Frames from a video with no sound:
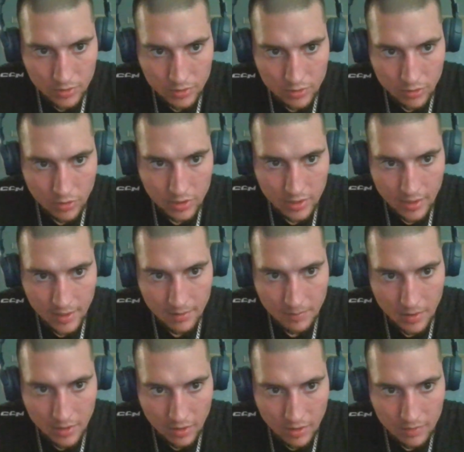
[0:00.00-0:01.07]
looking at my
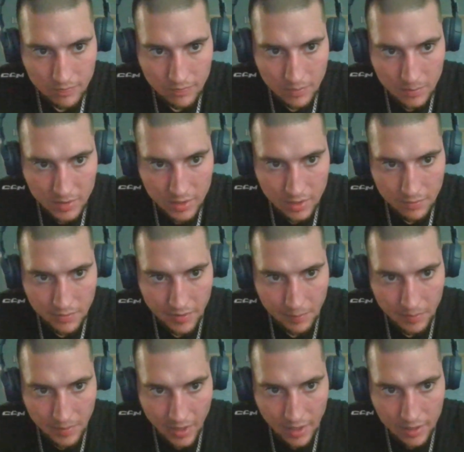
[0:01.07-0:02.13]
life from a different
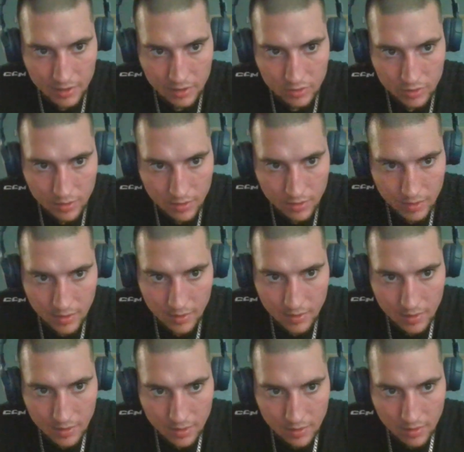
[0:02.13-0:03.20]
angle.
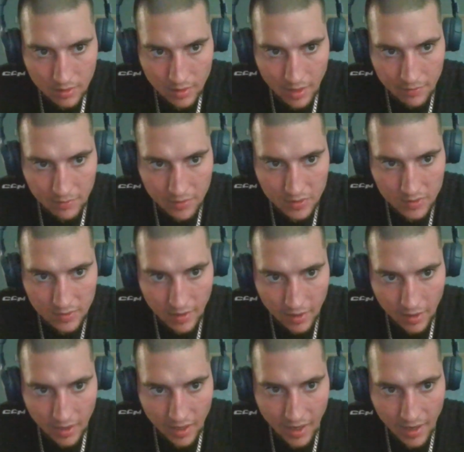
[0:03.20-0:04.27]
Everything that
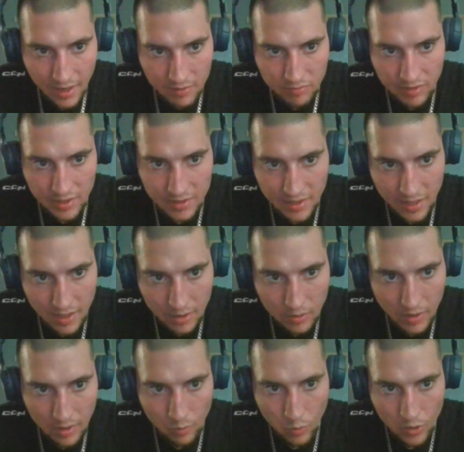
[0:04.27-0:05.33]
I have right now,
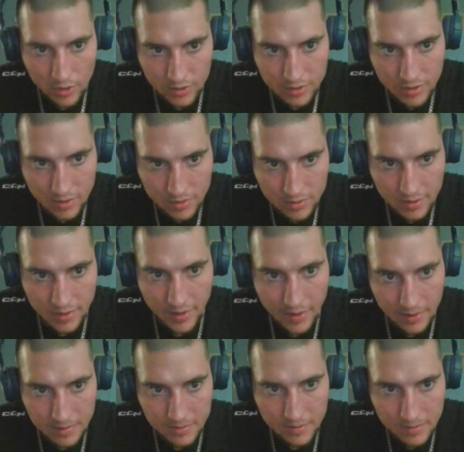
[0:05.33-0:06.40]
I worked to
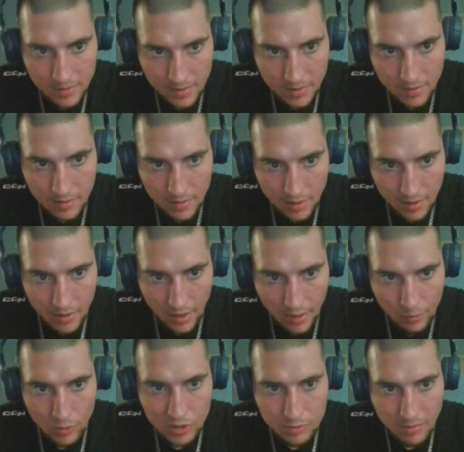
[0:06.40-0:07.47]
get, and I
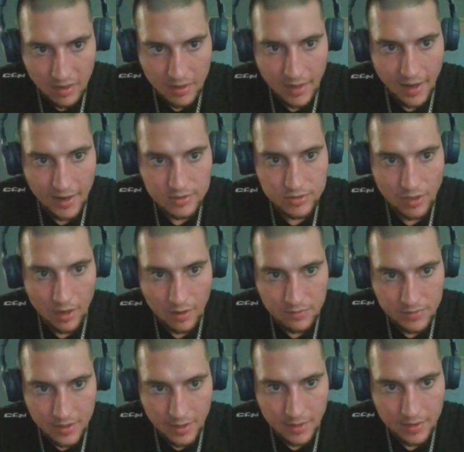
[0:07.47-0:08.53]
worked my ass off
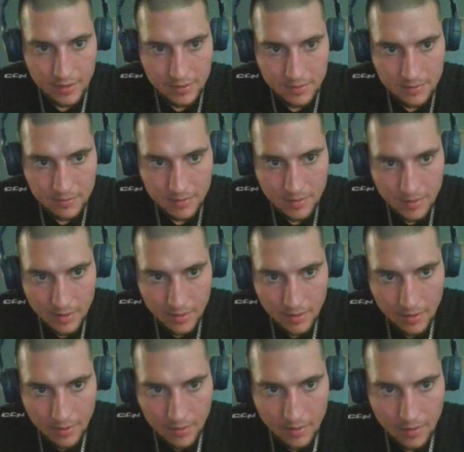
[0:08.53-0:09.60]
to get it.
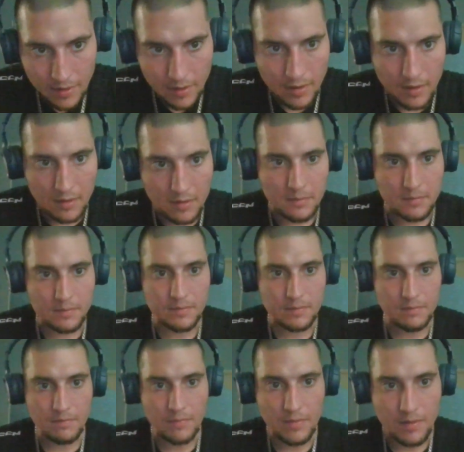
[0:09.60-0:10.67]
Uh,
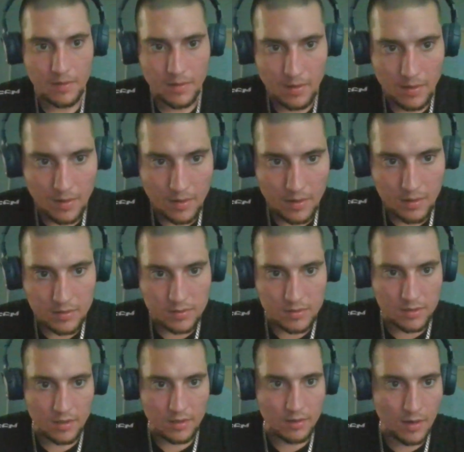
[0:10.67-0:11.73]

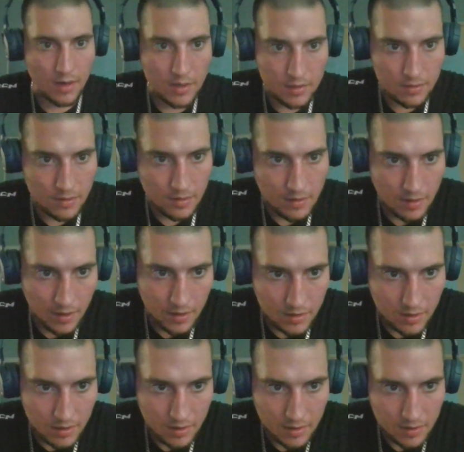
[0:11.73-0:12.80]
See, I
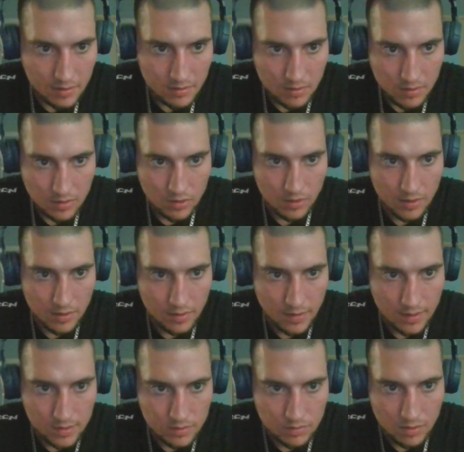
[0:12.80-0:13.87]
look at
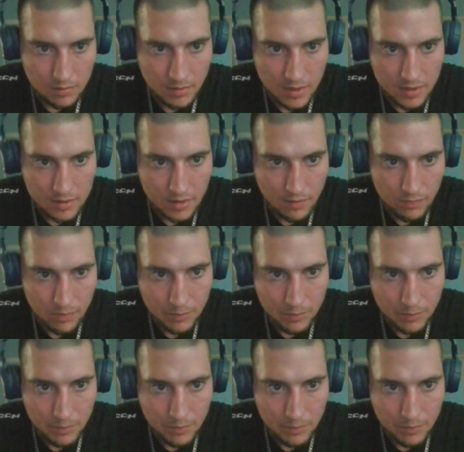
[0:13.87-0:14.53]
things from a different